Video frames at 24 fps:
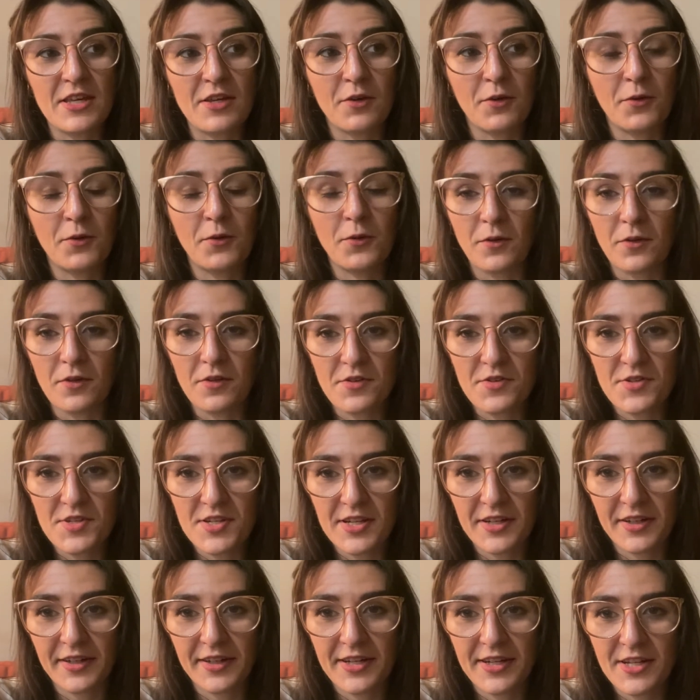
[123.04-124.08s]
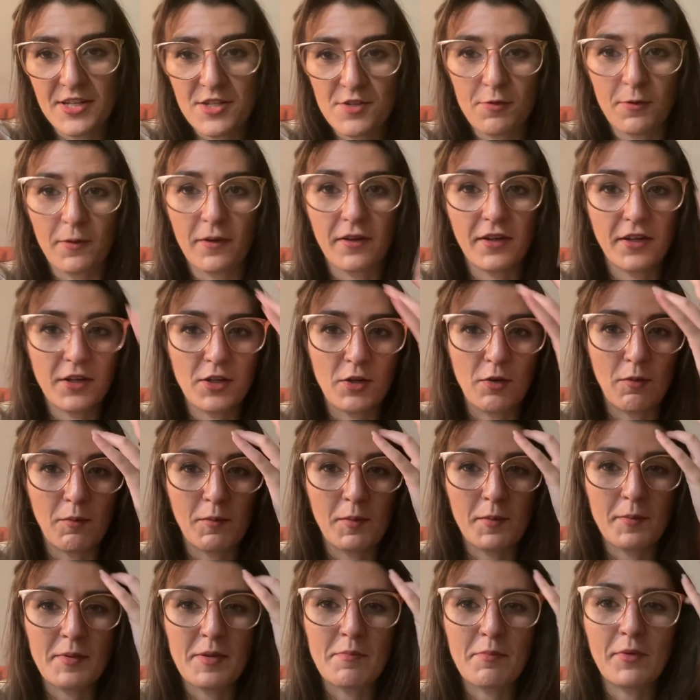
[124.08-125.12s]
Hulu series for like
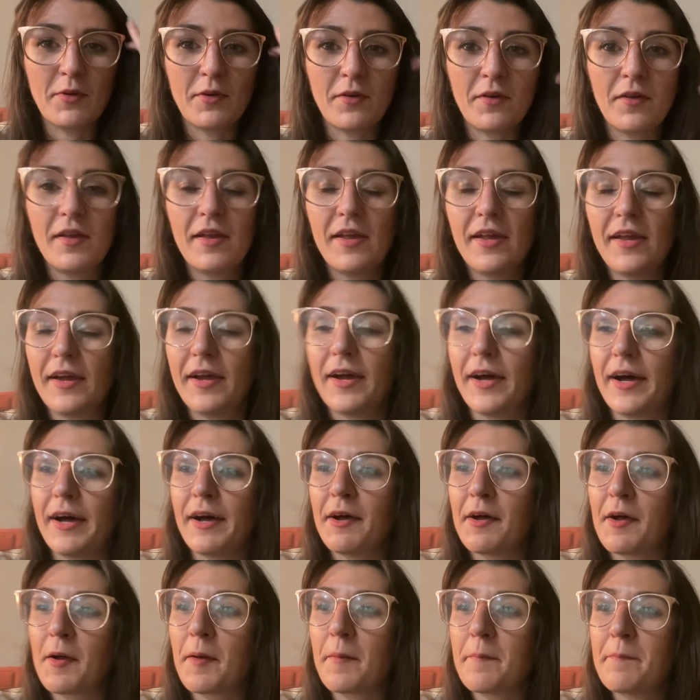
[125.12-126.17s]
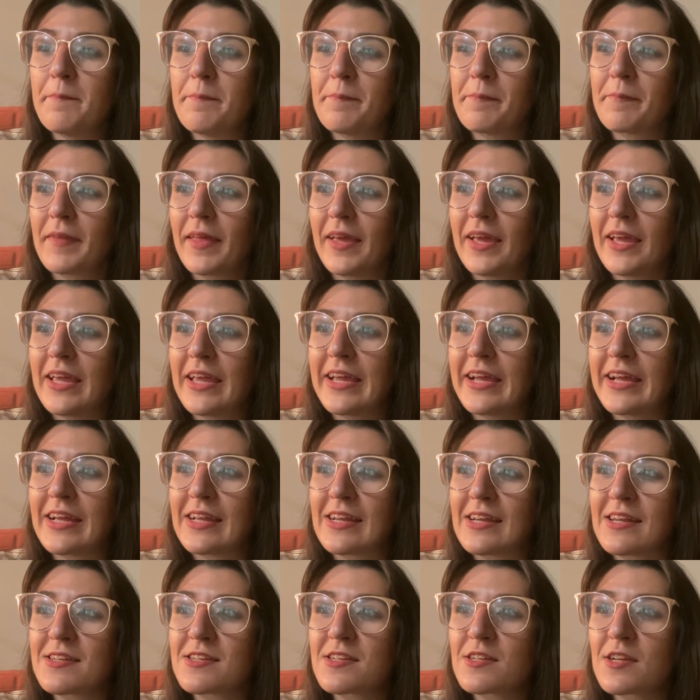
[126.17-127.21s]
normal people.
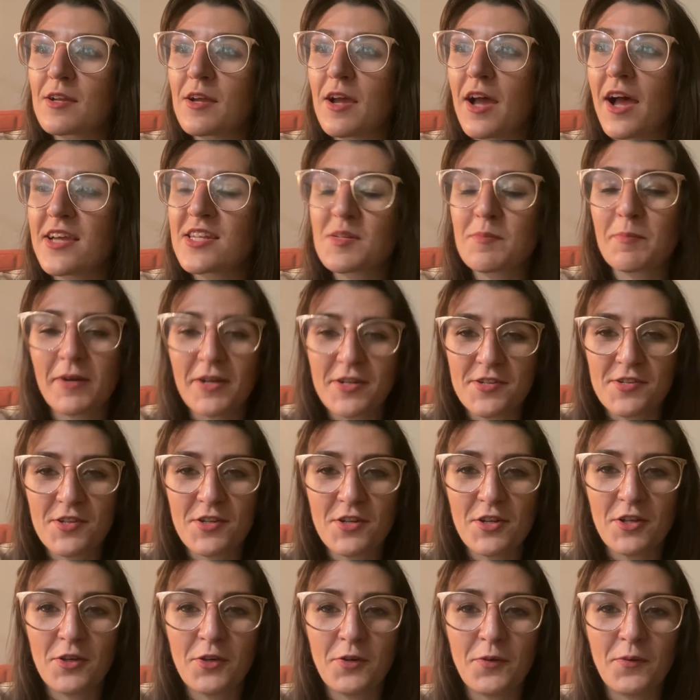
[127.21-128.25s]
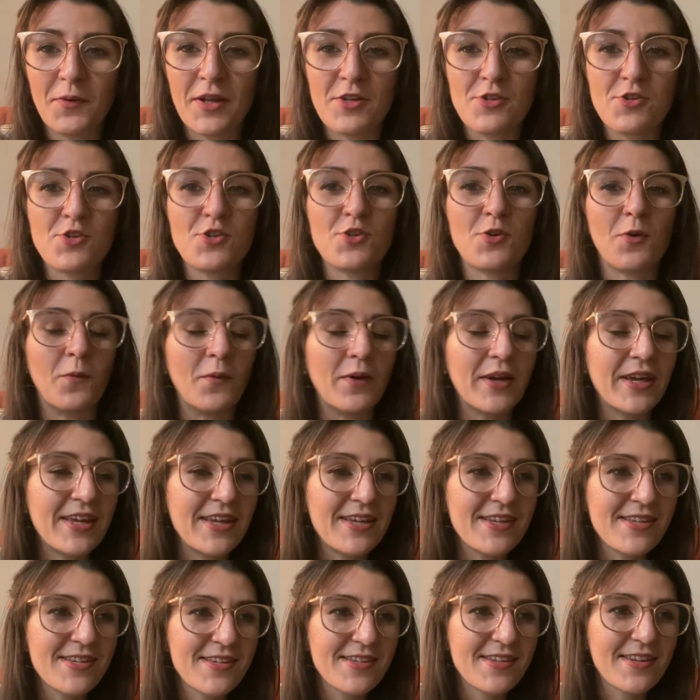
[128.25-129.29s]
And as a person who
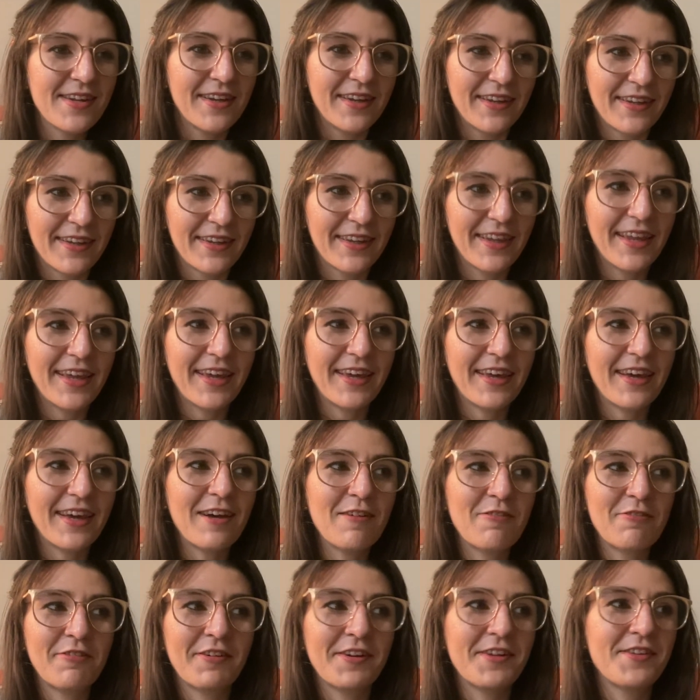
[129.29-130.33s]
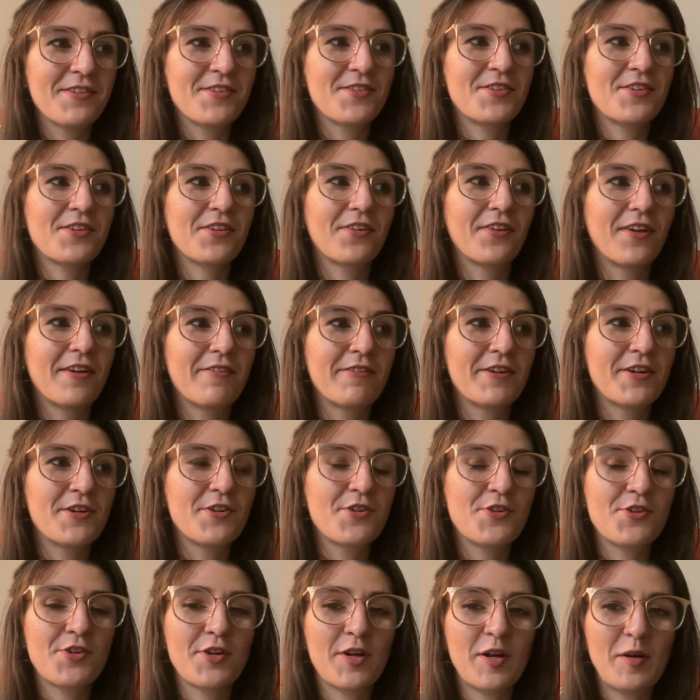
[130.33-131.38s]
enjoys like a friends to
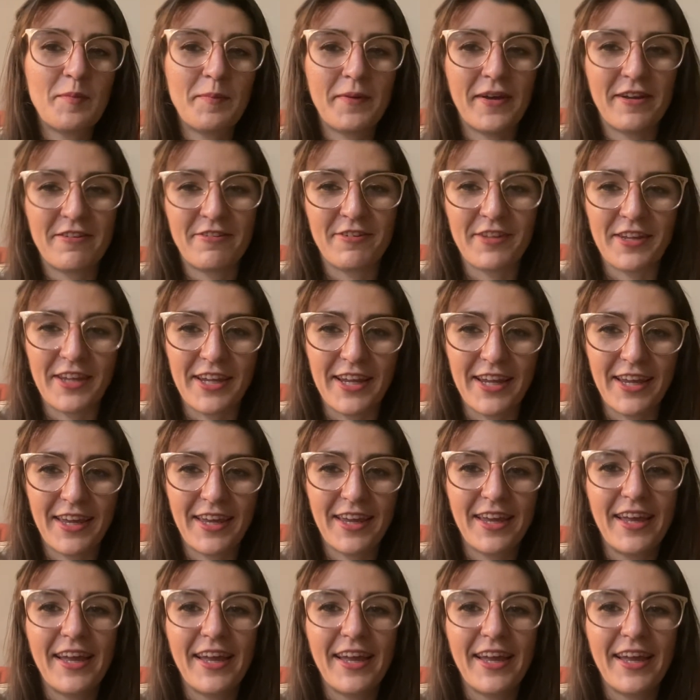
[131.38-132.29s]
lovers trope, I feel like